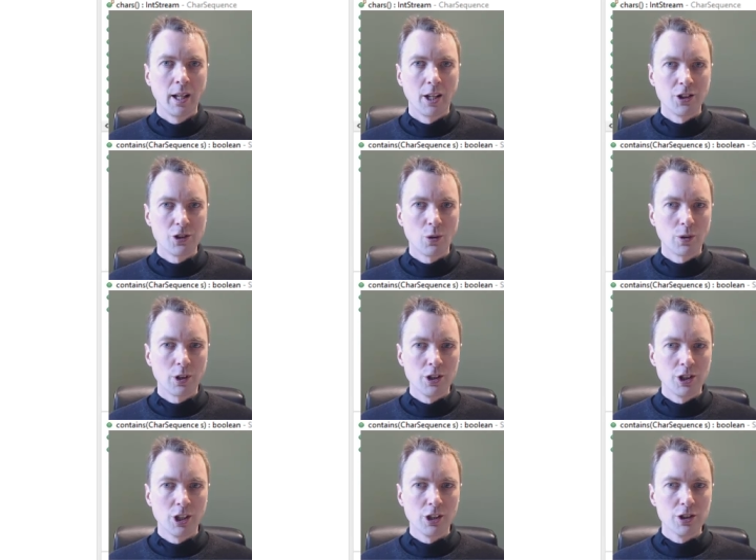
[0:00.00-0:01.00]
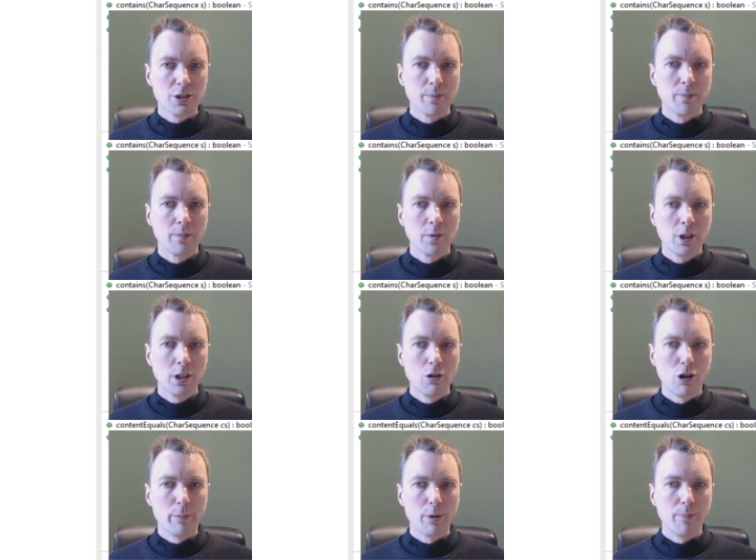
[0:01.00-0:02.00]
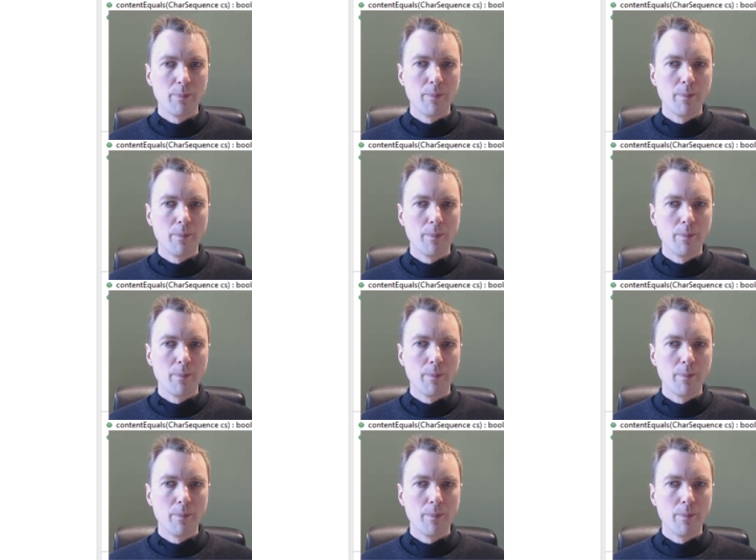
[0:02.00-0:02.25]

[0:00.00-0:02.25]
s.contains Europe.